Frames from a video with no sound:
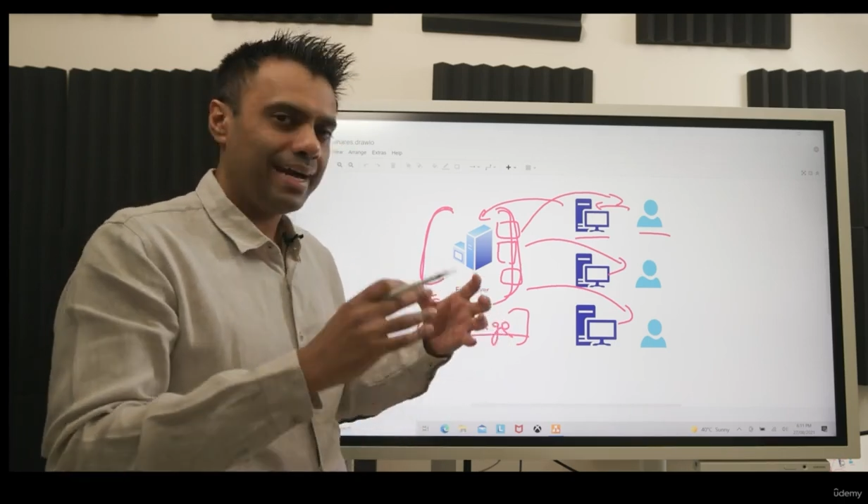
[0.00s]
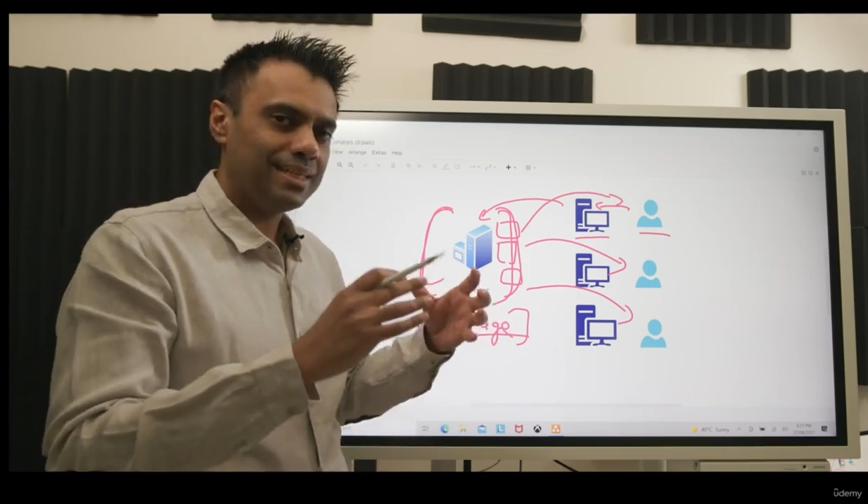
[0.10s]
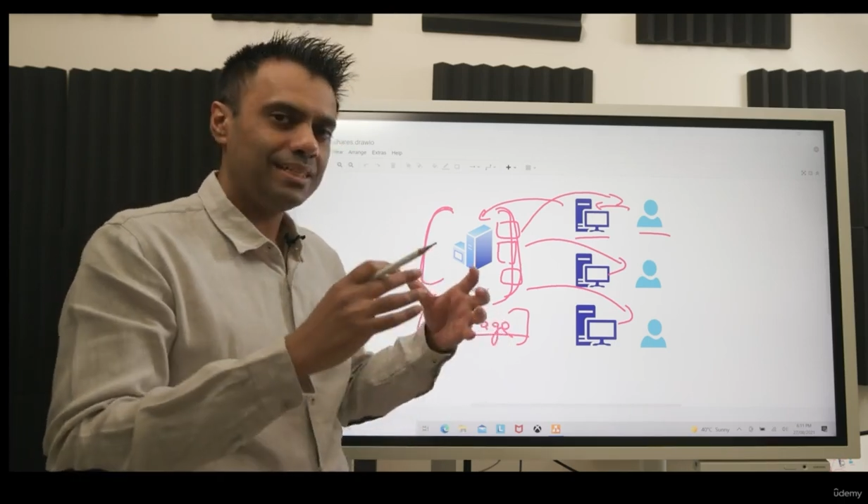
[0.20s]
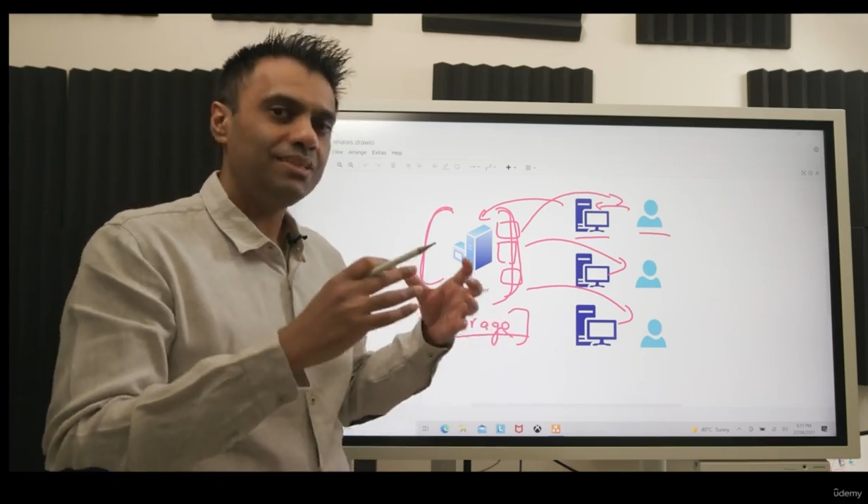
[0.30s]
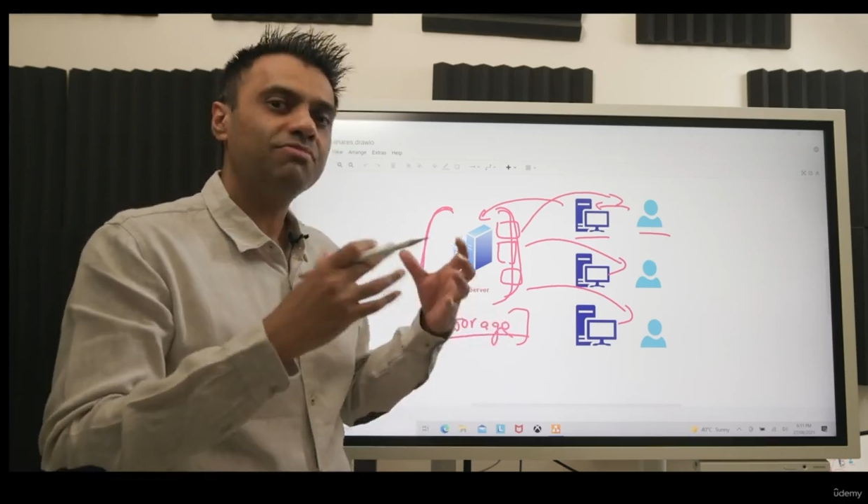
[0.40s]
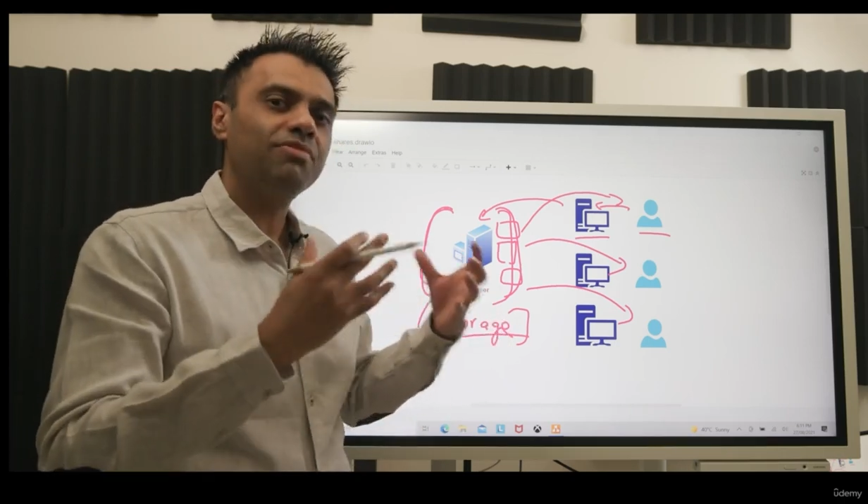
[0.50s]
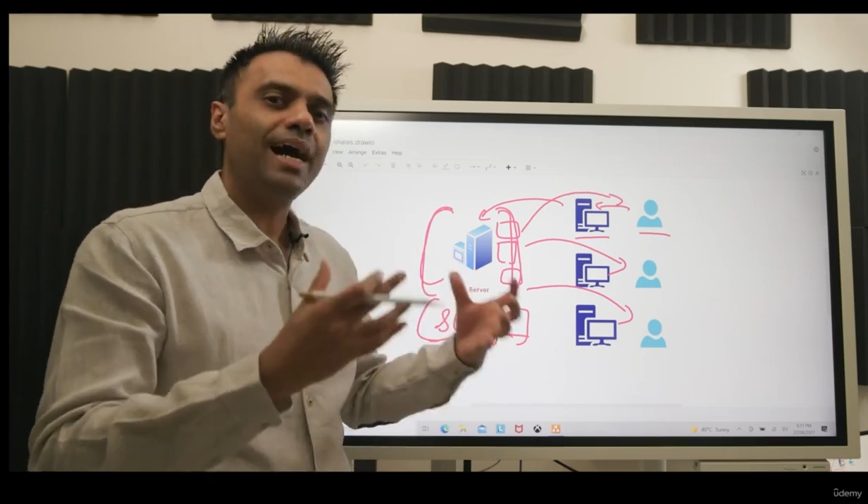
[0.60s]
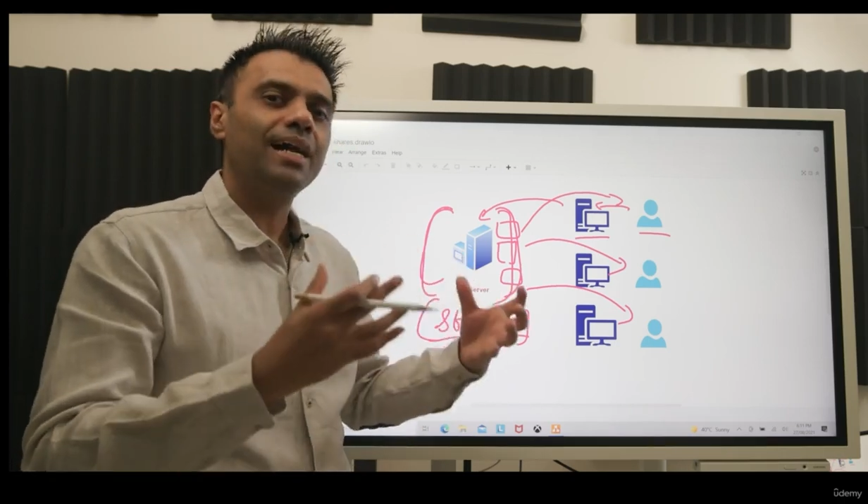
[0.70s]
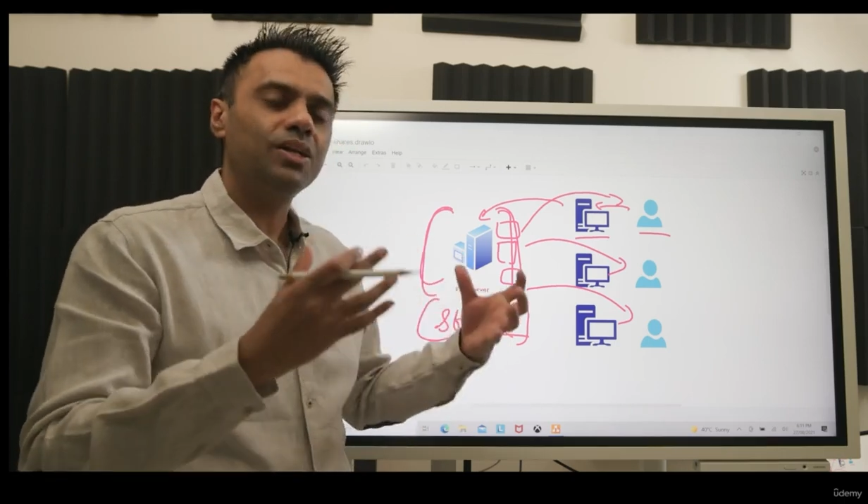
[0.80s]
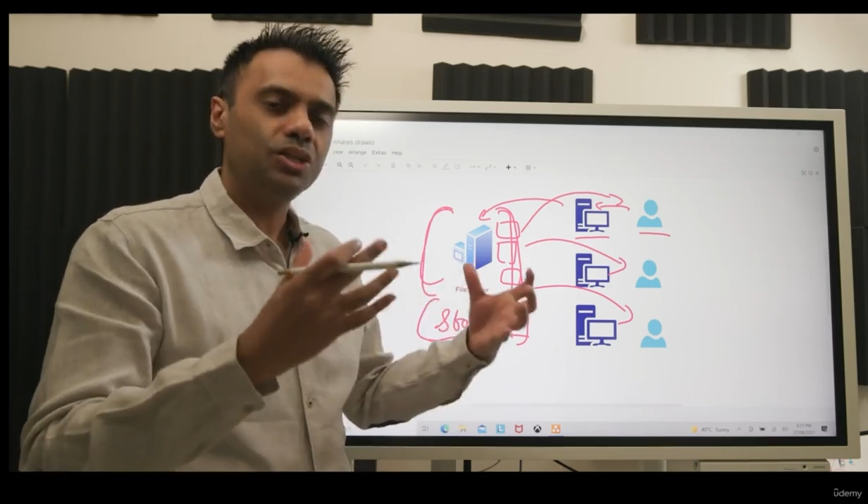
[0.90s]
as the
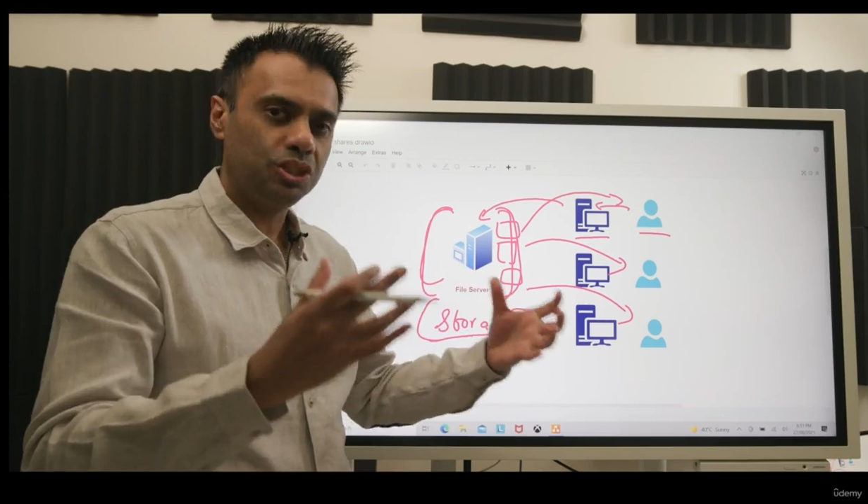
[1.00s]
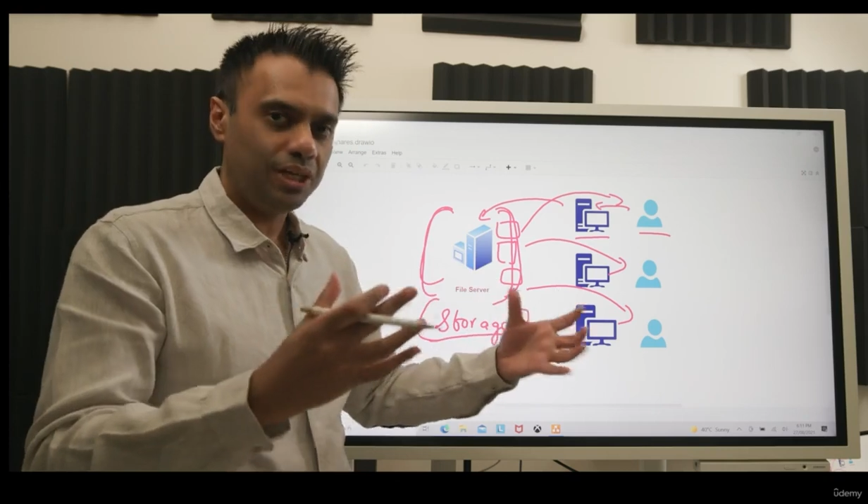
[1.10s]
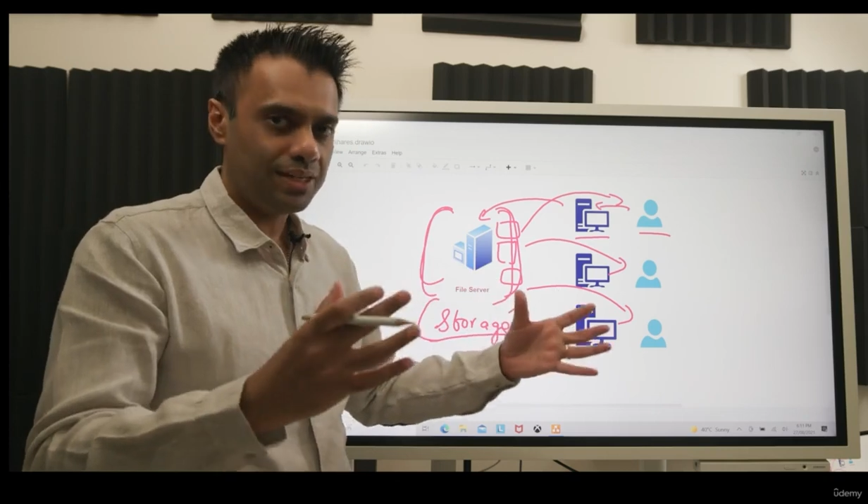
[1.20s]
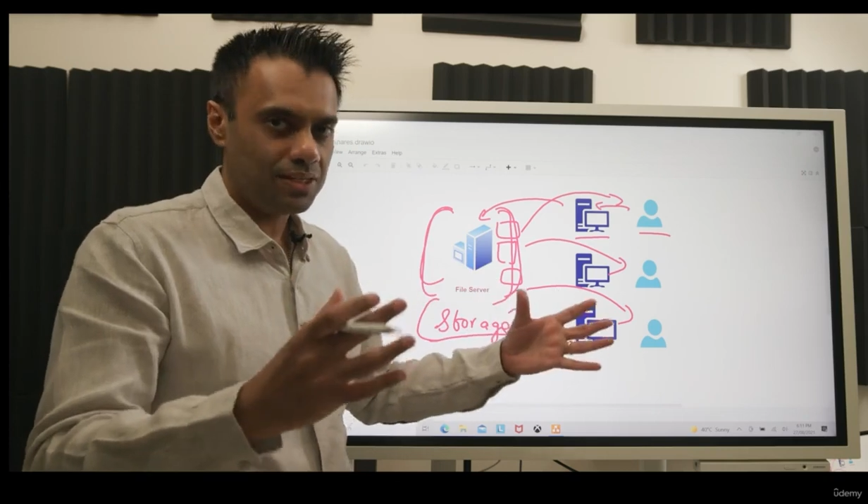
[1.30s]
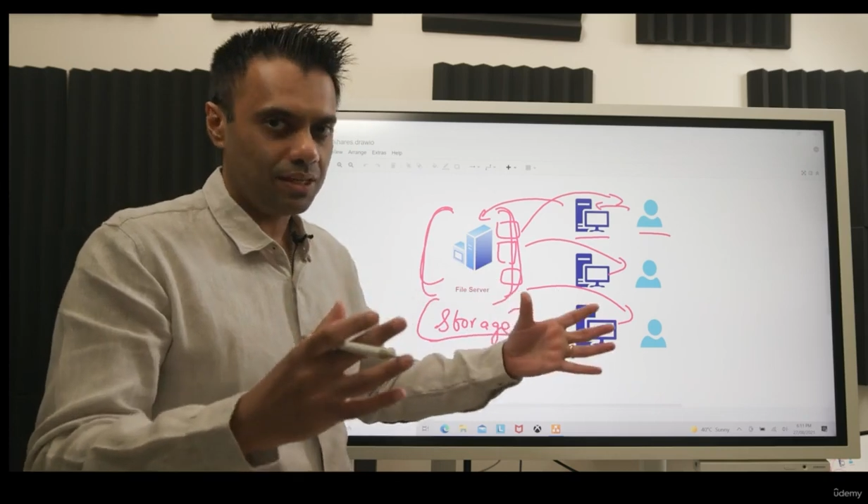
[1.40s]
file share